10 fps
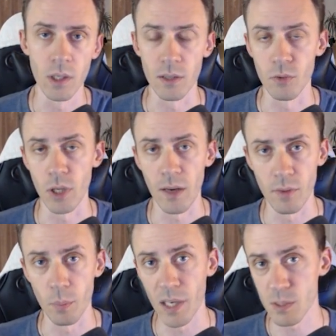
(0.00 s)
And if you have
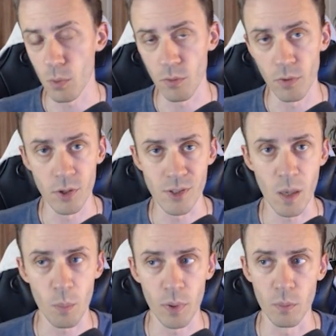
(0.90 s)
the passport, for
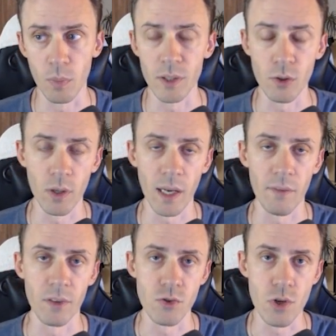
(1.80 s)
example, but don't
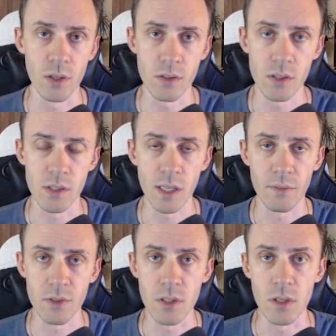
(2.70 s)
have the Genesis
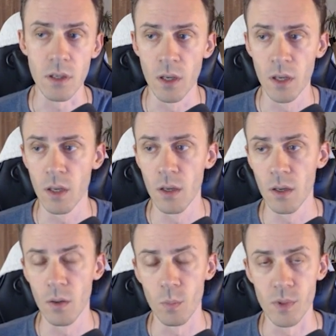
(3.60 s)
NFT,
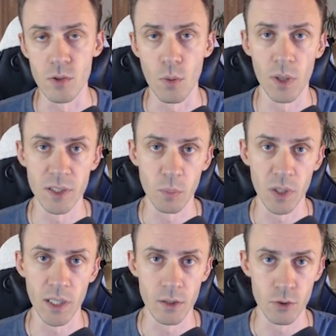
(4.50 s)
means your
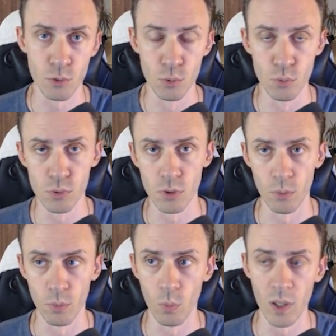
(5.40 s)
multiplier is 2, so
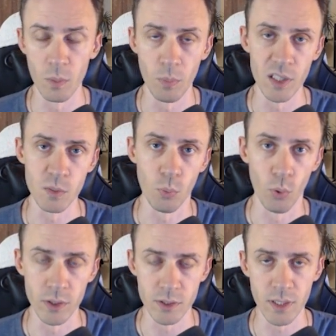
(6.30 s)
1 base
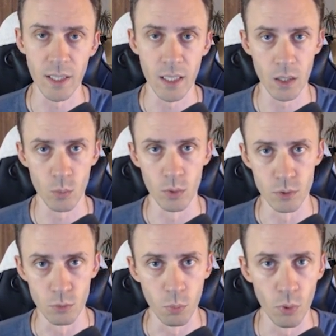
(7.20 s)
point is gonna equal
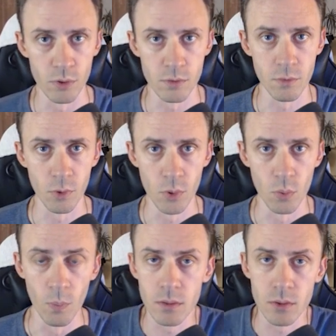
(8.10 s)
2 points for you.
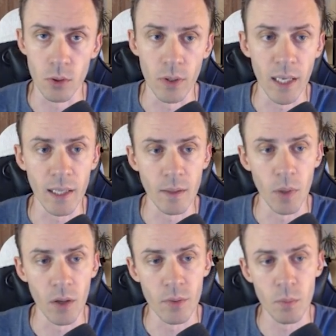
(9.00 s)
So again,
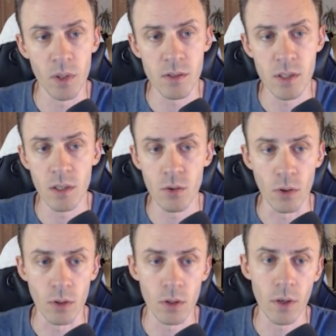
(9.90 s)
about the minting,
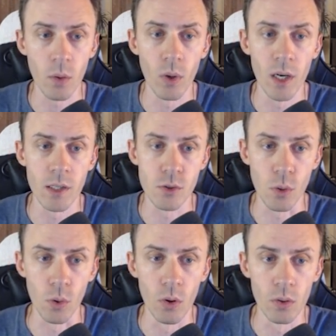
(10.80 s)
you're not required to
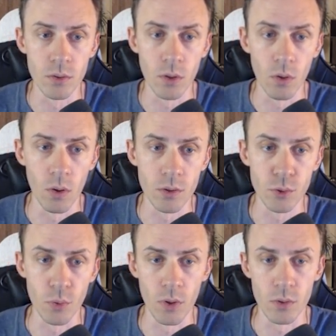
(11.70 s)
hold on
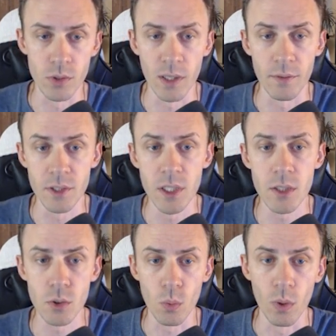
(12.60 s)
to those
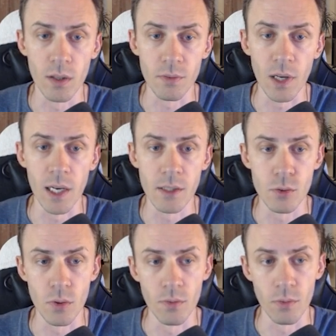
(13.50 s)
NFTs to qualify
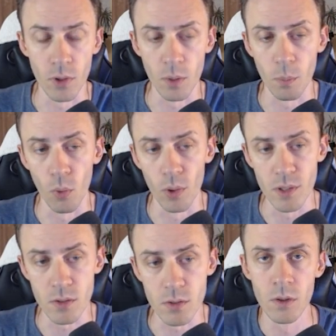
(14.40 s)
for the
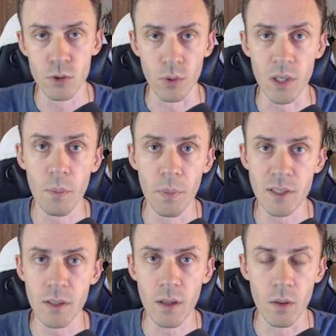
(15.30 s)
points. So here
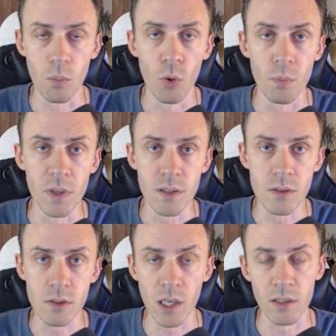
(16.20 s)
basically the more
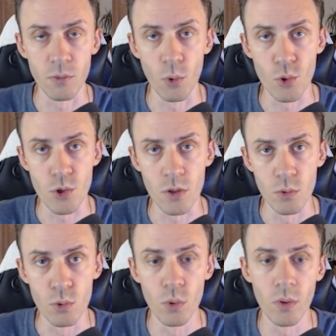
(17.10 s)
mints and forging you
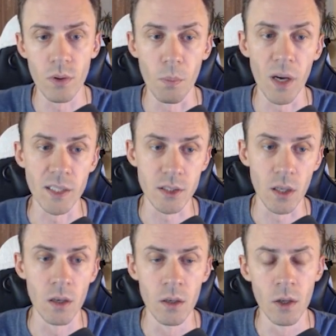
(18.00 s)
do, the
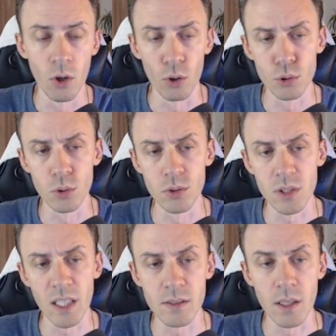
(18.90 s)
better. Also it
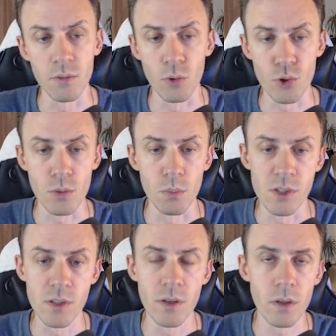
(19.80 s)
states that forging
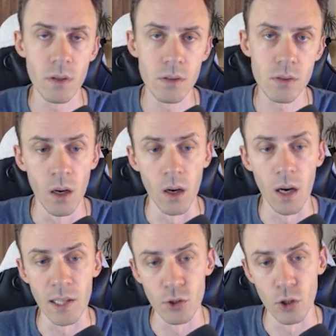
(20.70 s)
materials
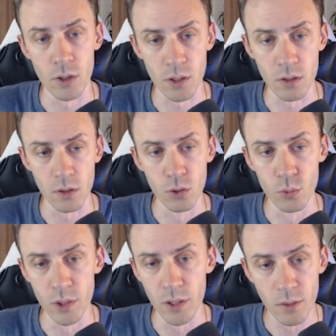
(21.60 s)
are not
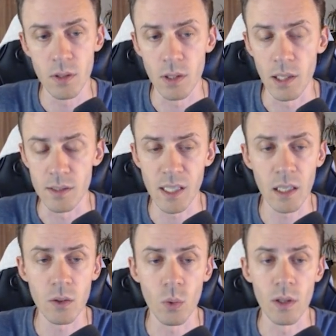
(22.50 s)
included. And
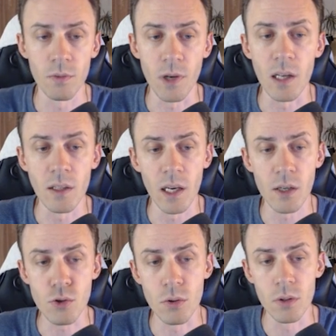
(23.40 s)
second qualifying
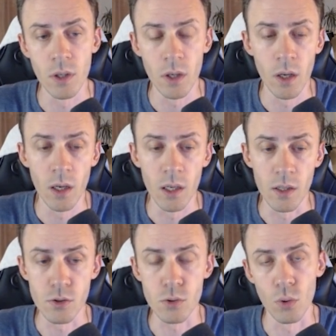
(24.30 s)
action
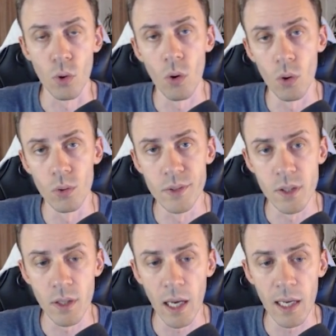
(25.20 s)
is to hold
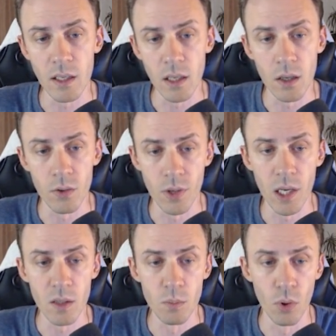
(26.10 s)
any
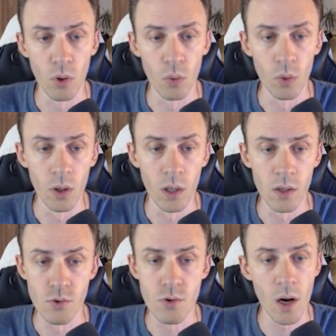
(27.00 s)
rainbow
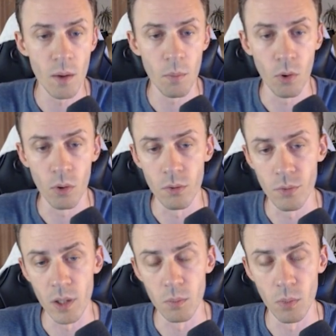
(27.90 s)
gem or
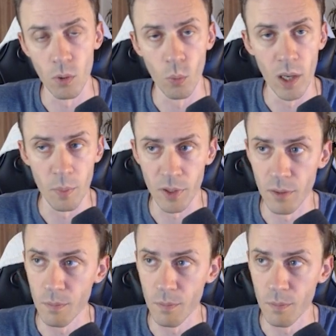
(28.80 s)
rainbow weapon.